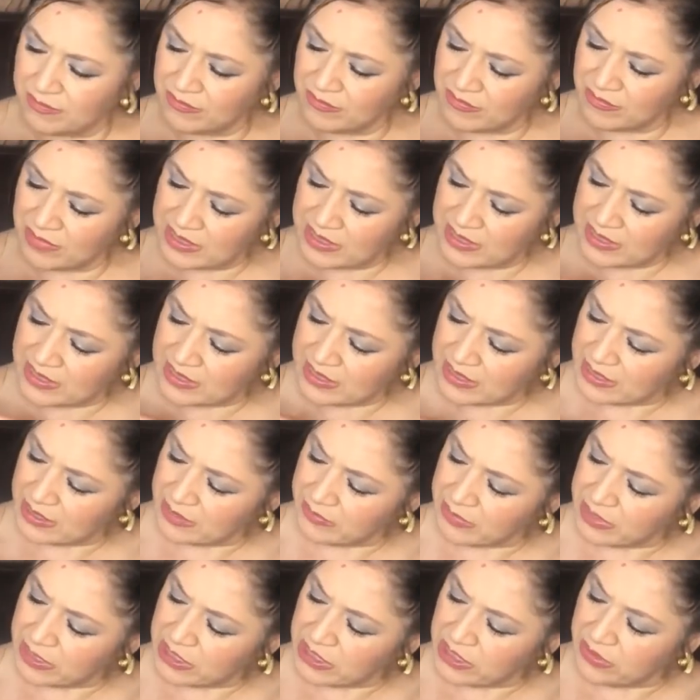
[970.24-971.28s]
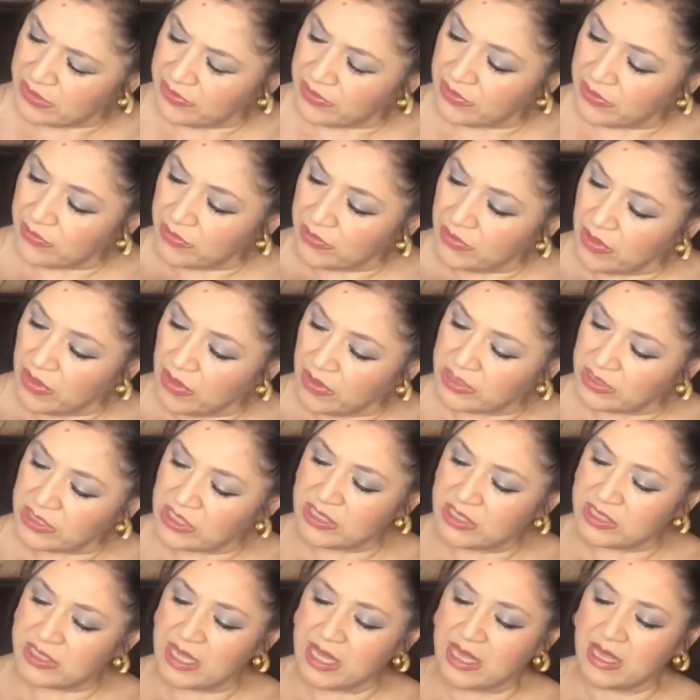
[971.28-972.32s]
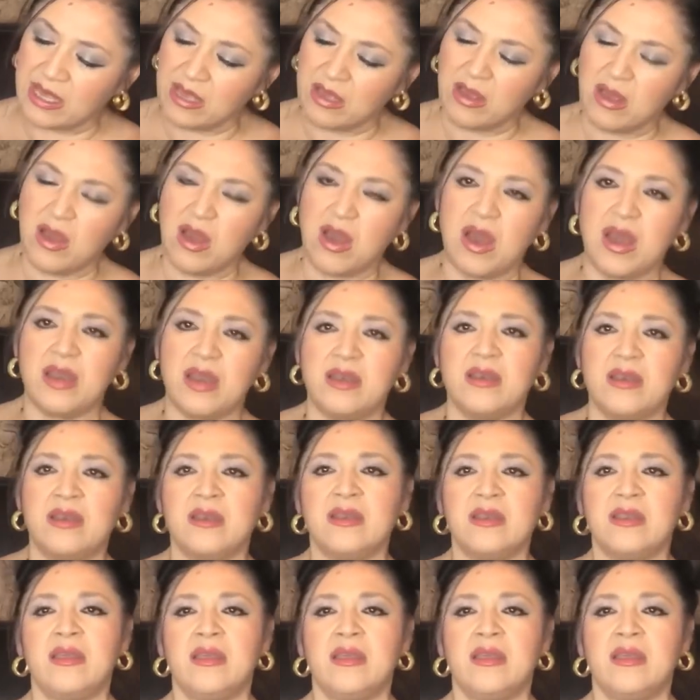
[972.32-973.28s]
what is this material called? Just like a cotton